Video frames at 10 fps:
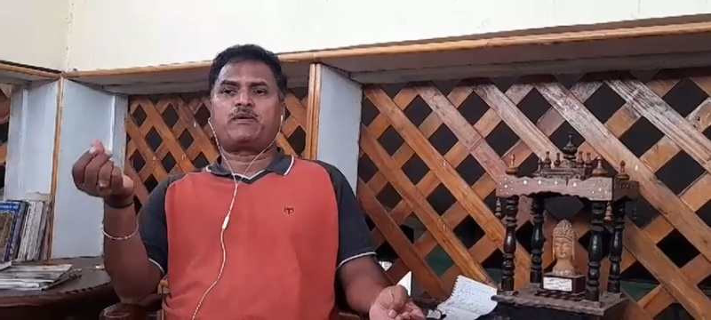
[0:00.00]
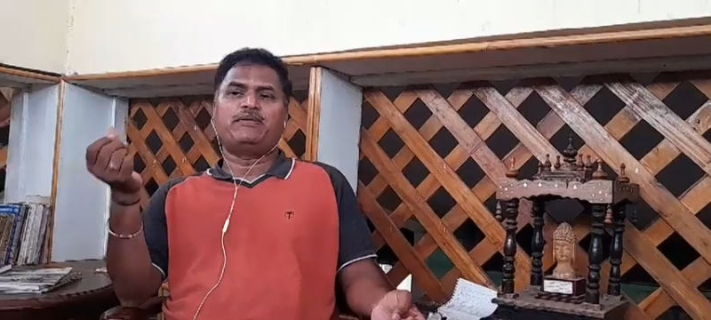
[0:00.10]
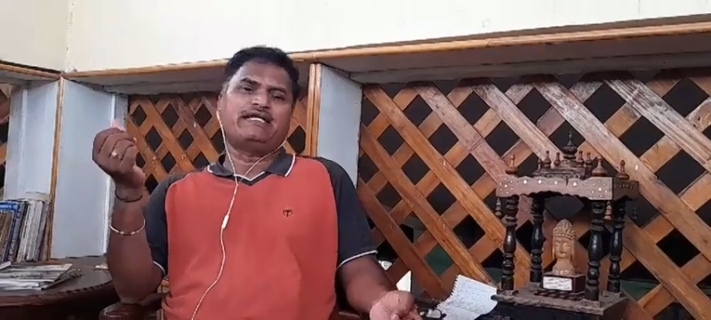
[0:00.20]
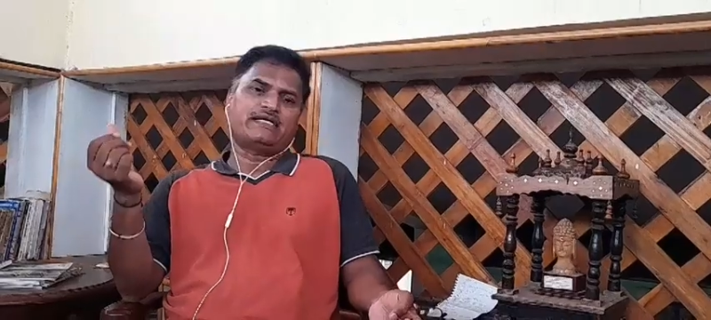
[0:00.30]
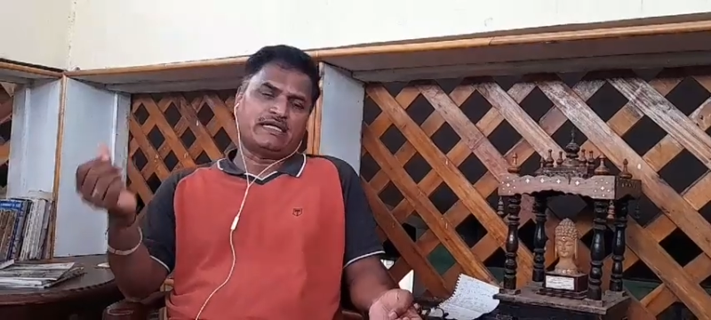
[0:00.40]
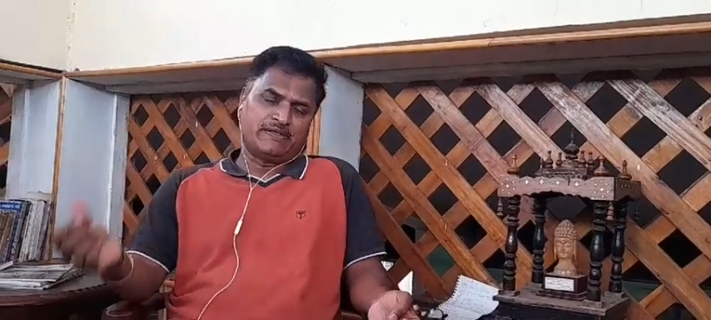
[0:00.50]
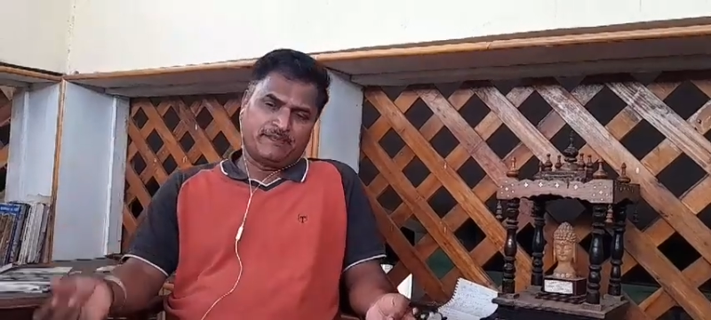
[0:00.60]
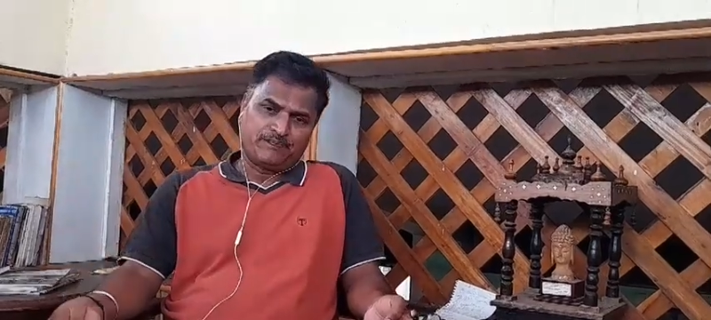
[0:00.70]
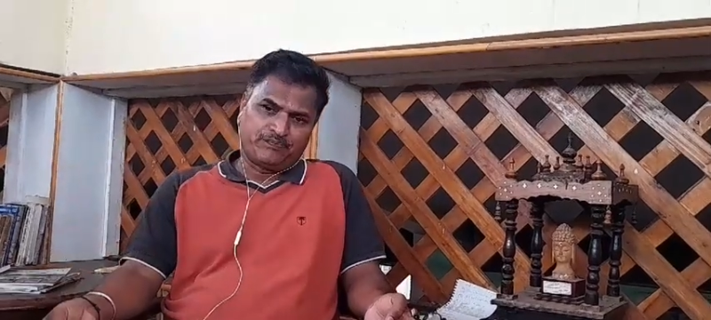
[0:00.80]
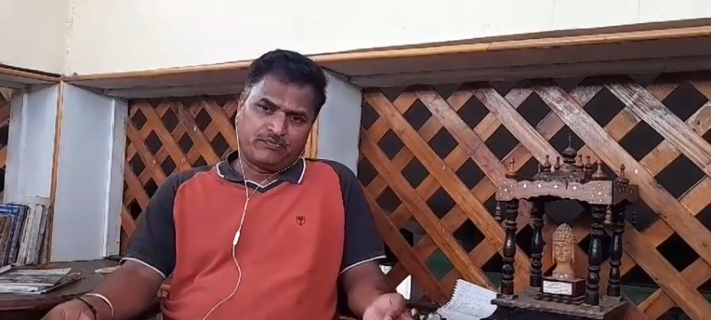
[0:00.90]
America.
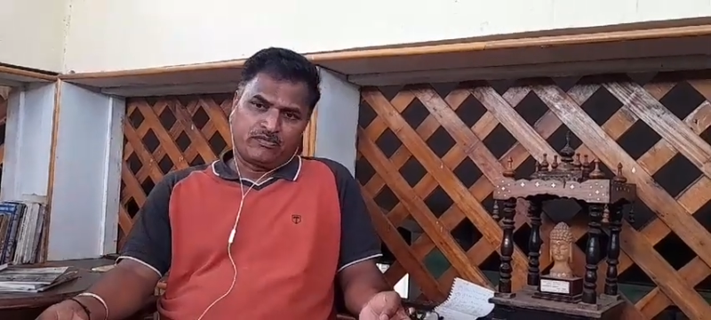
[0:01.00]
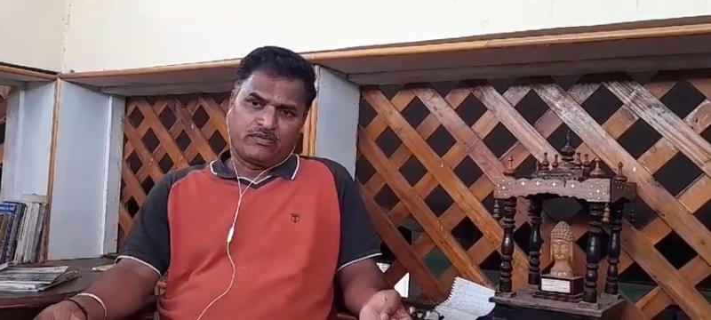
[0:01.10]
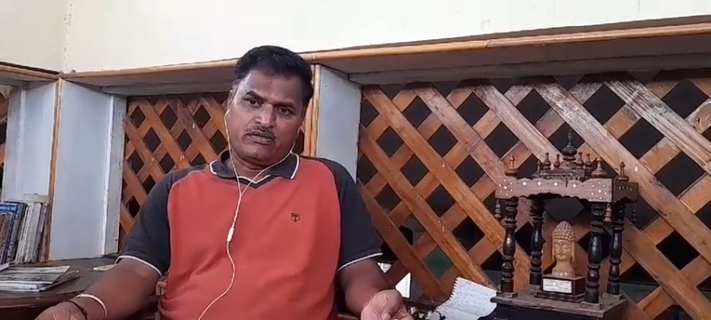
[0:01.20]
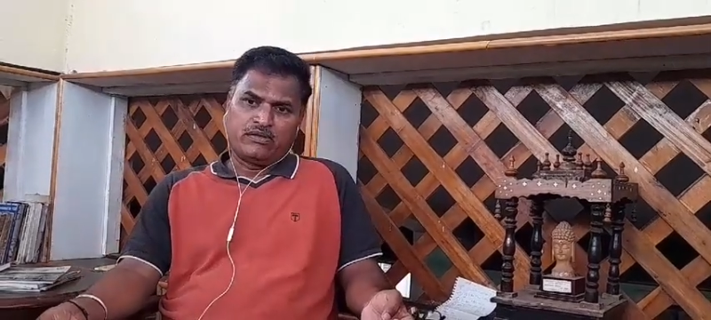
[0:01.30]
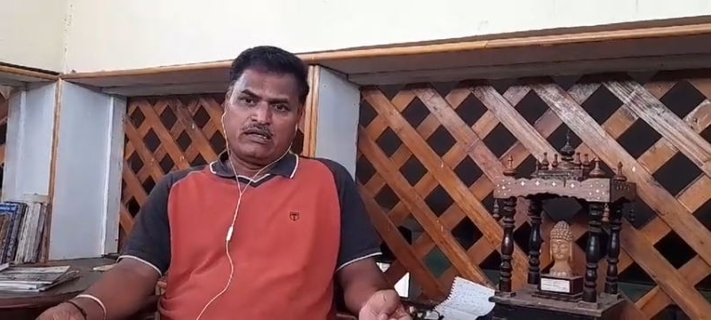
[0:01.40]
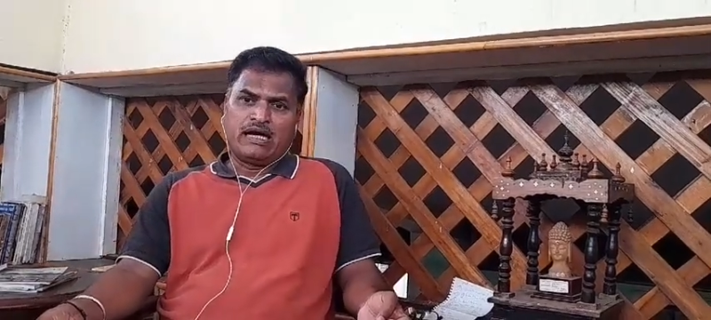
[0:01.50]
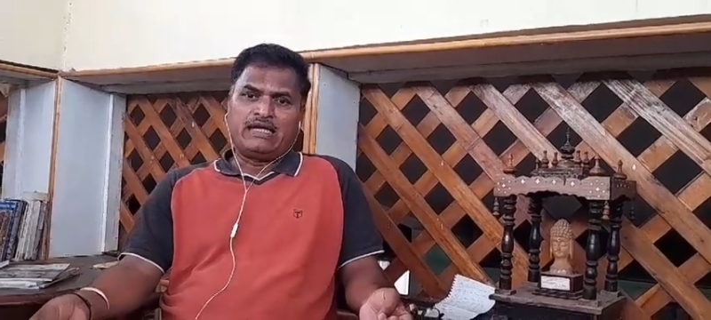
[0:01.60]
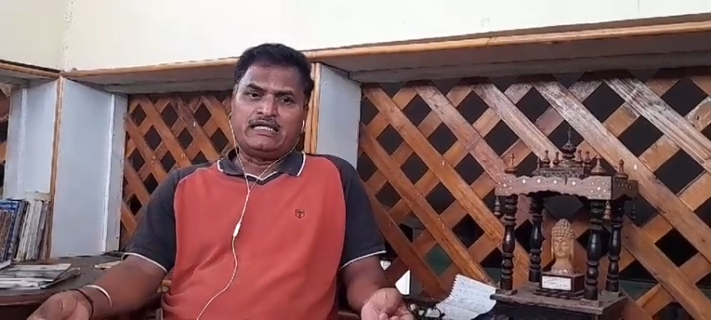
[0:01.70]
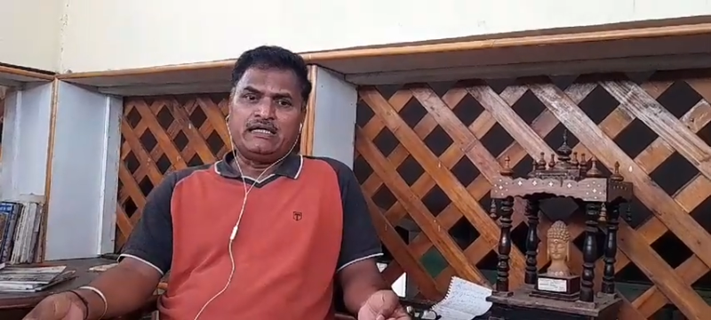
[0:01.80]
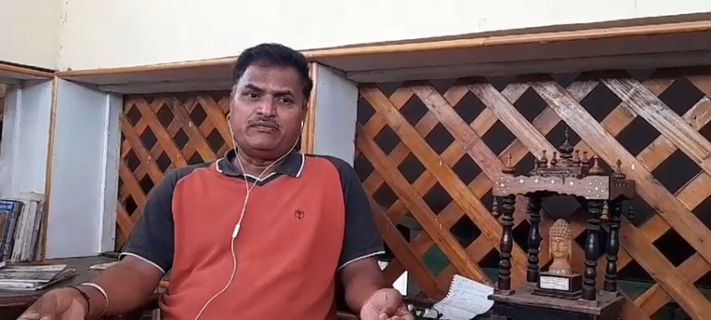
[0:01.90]

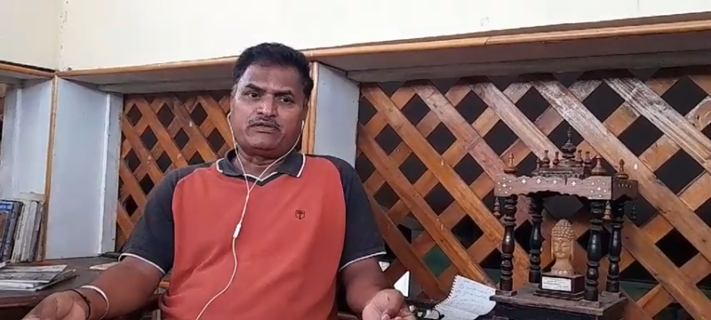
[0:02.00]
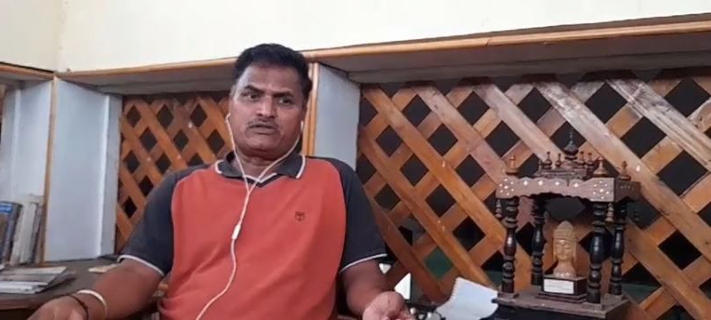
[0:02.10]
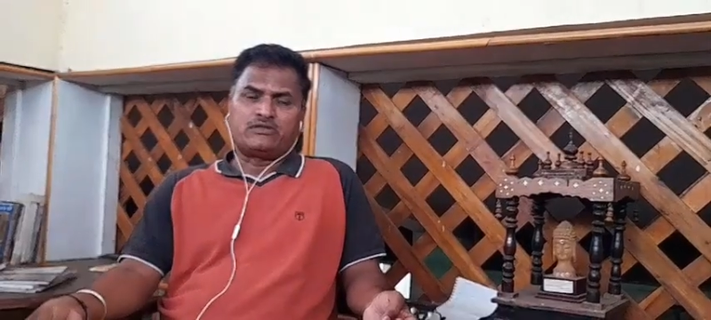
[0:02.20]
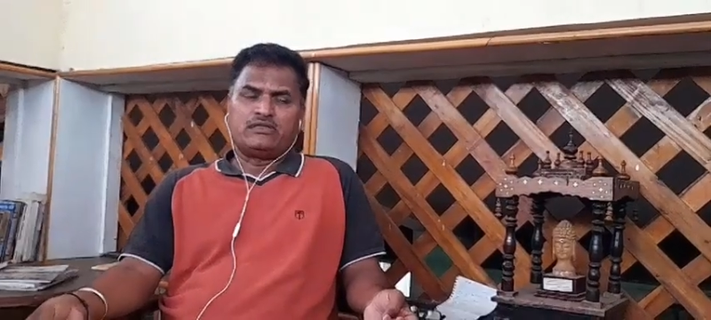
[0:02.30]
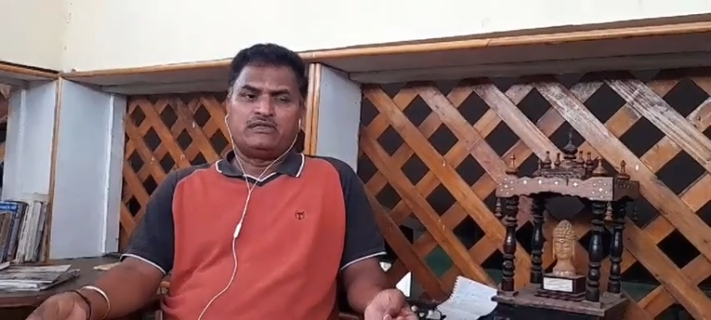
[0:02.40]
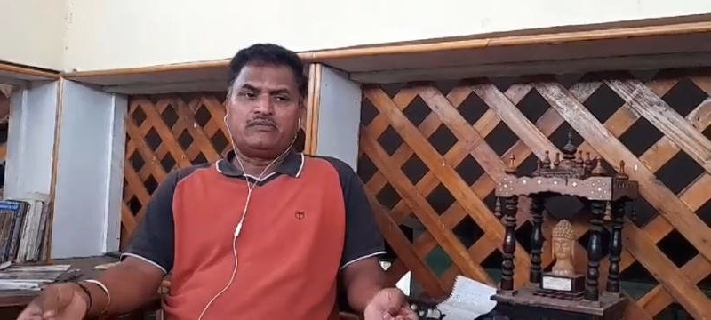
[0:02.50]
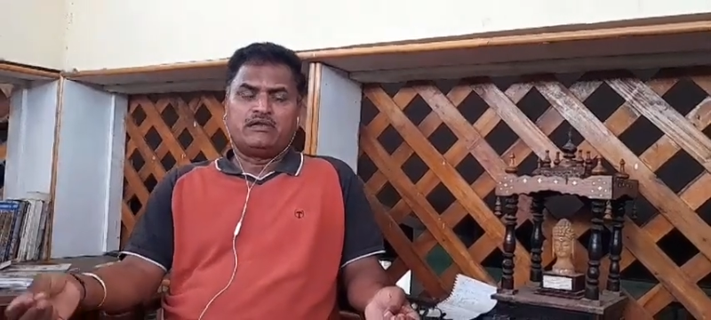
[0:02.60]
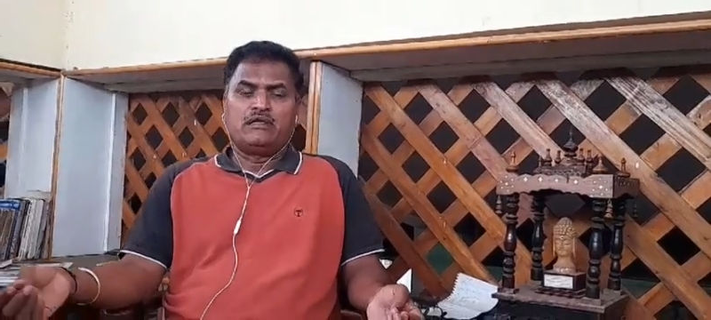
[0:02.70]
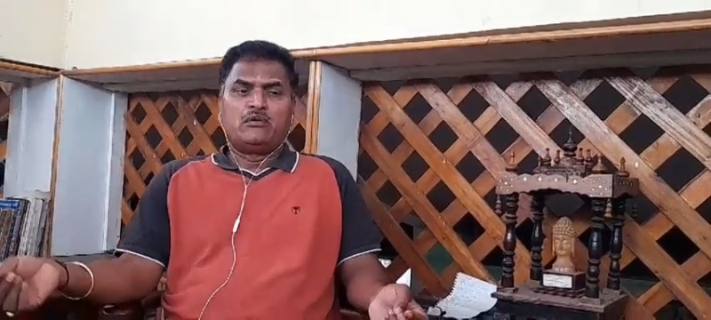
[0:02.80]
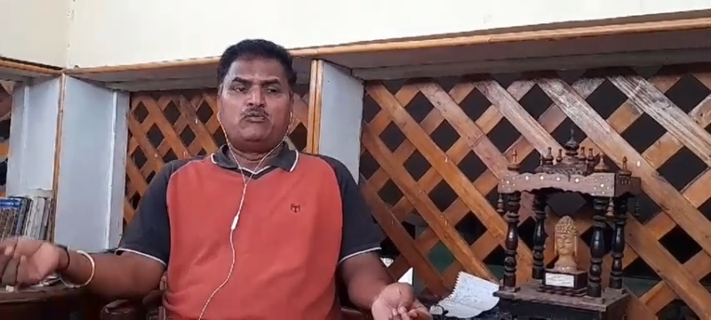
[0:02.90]
And even